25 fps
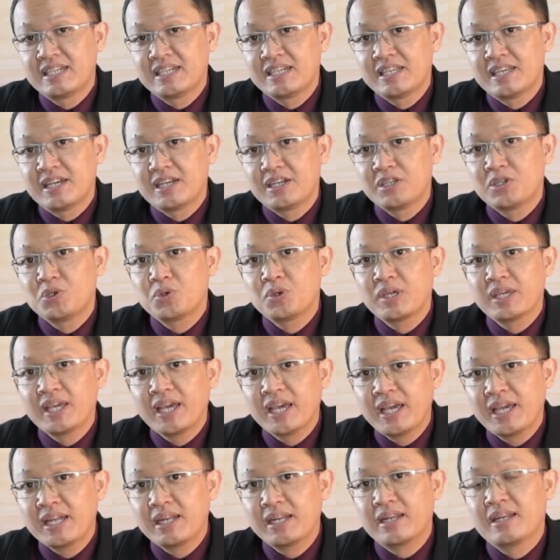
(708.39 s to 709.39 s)
Yeah, you
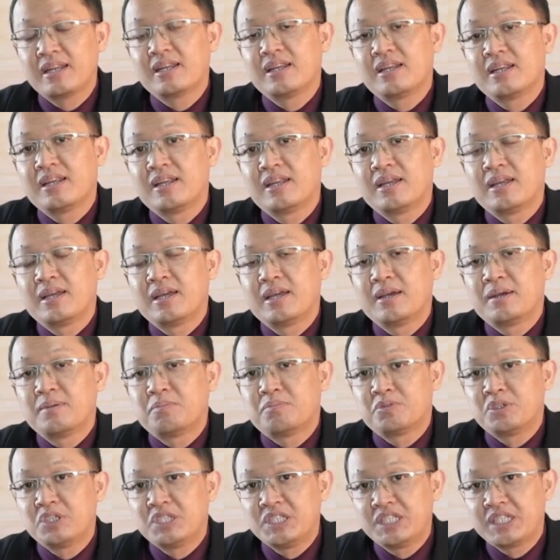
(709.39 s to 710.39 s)
can
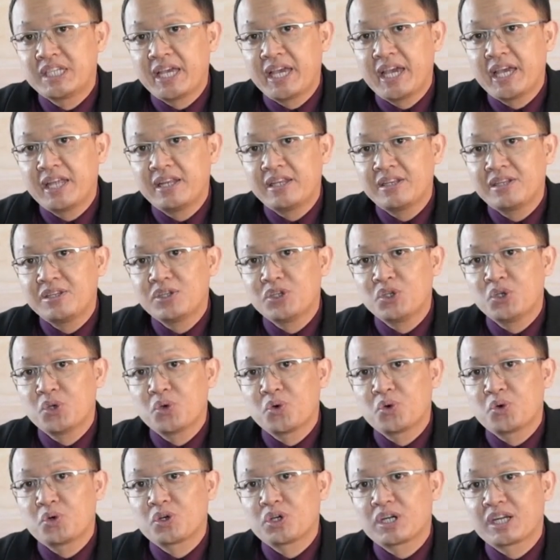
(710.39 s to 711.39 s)
present
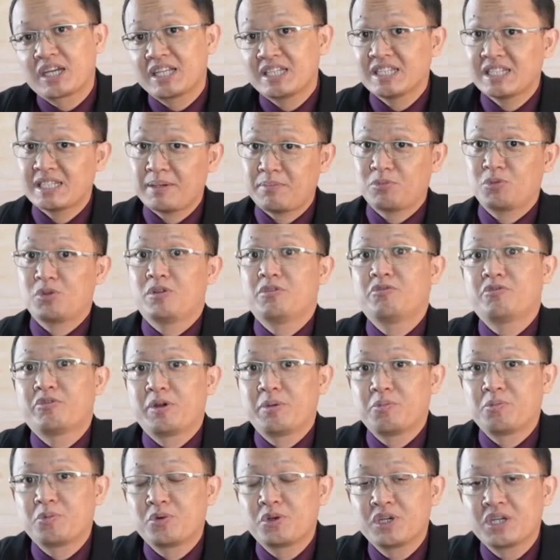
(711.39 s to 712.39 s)
your conceptual
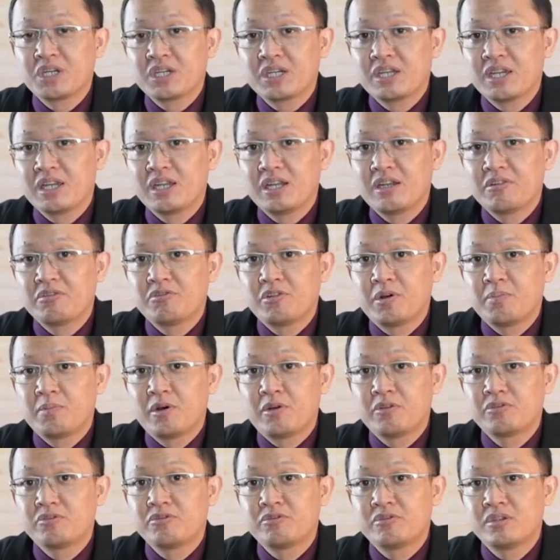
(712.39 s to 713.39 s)
framework in the form
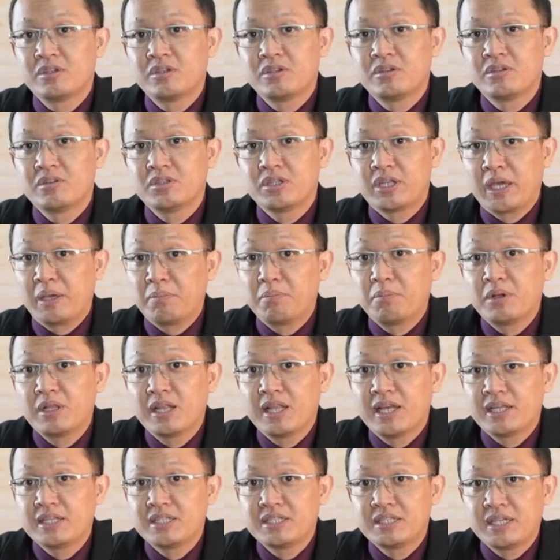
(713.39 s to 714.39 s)
of table,
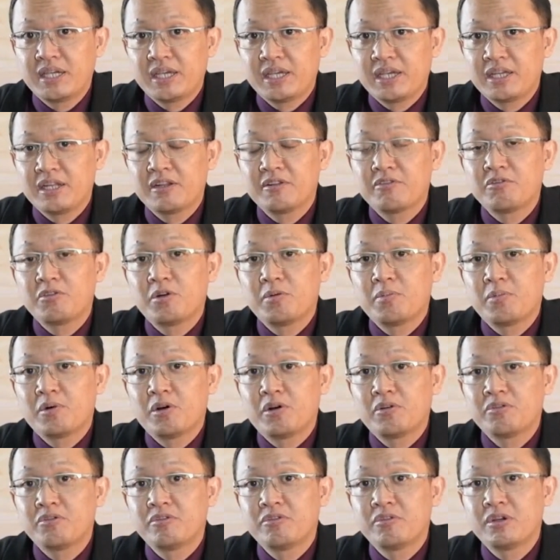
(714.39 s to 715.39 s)
let's say, in the form
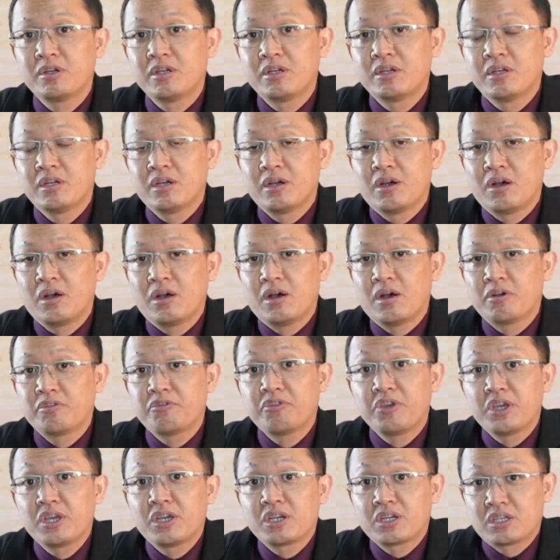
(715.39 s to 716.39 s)
of
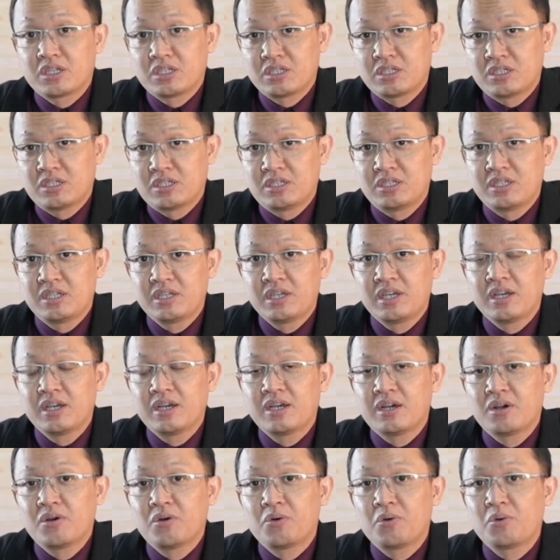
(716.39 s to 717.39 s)
figures,
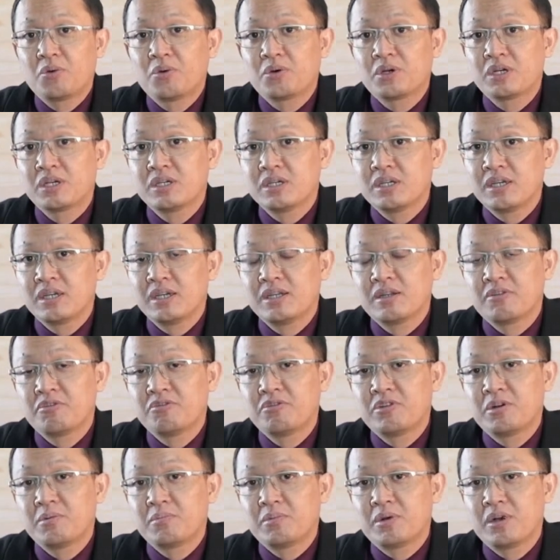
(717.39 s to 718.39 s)
yeah, or in a
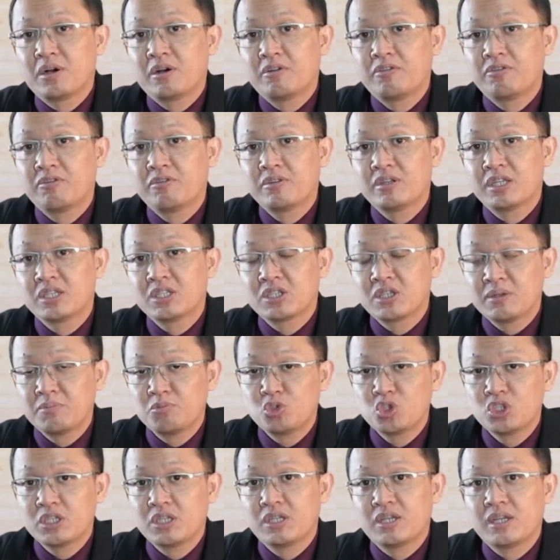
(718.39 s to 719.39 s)
form of
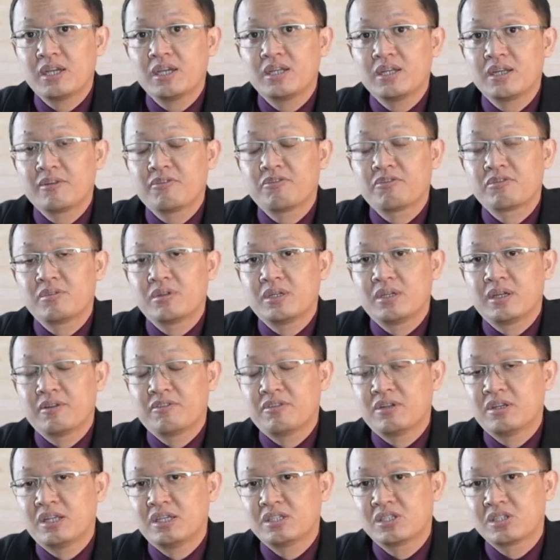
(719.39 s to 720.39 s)
description, yeah, the
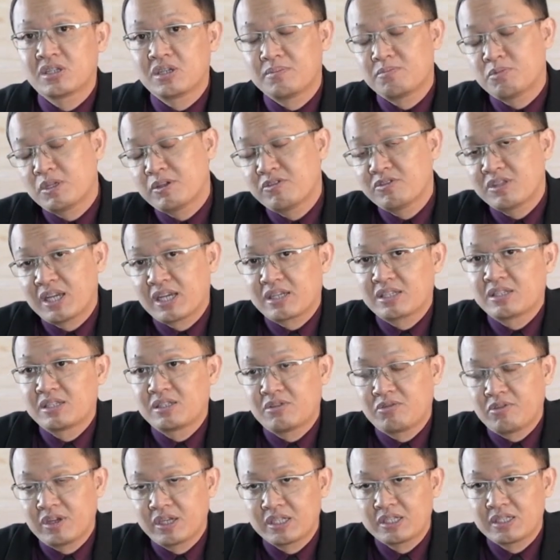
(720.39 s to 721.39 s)
descriptive
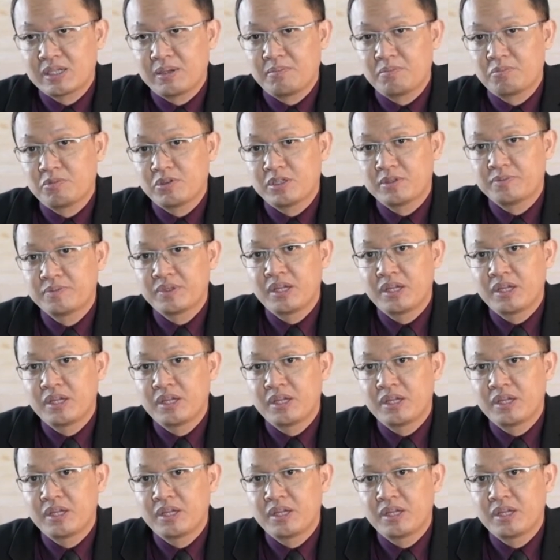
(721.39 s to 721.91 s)
text, for example.